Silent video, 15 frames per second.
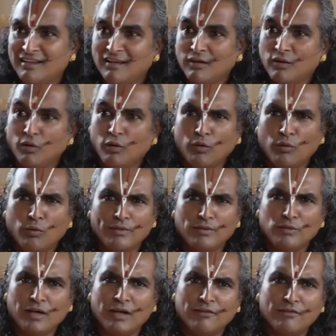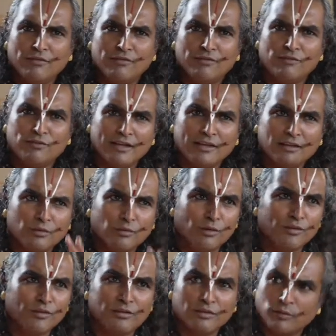Oh, when you have drank the
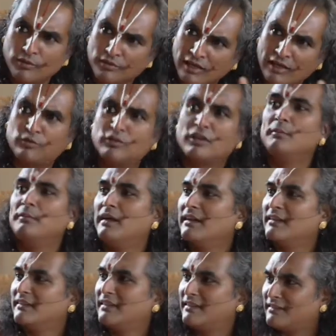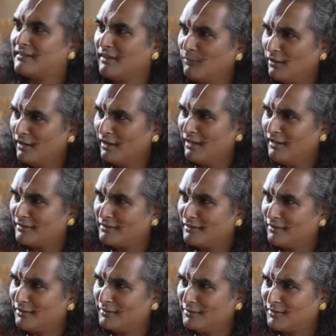water had to come exit somewhere else
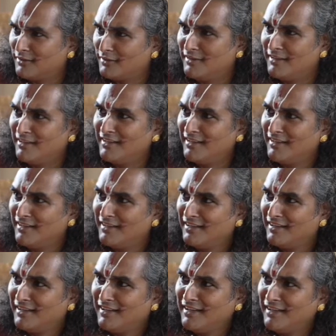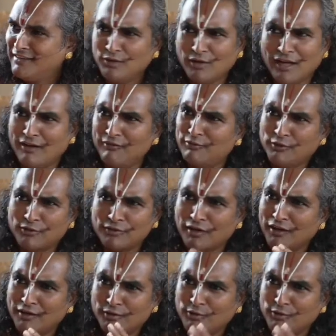also. And you have to
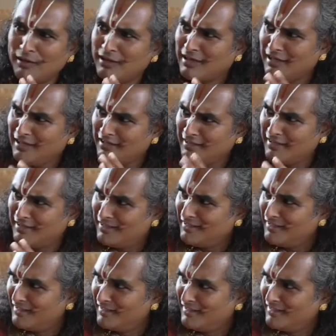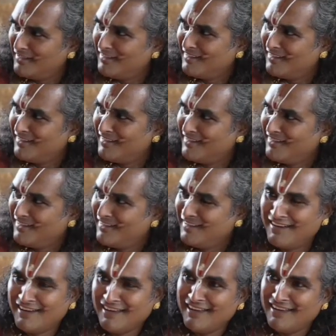run quickly.
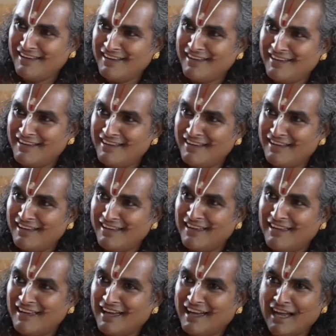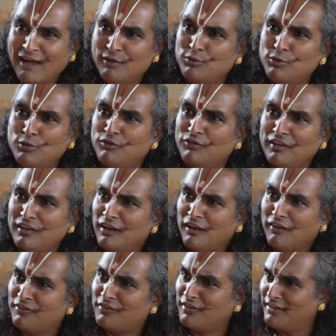Yeah? How do you feel
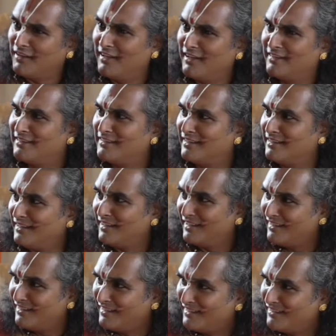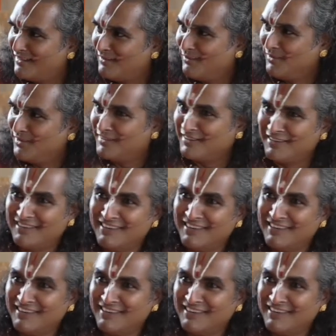after exiting the water?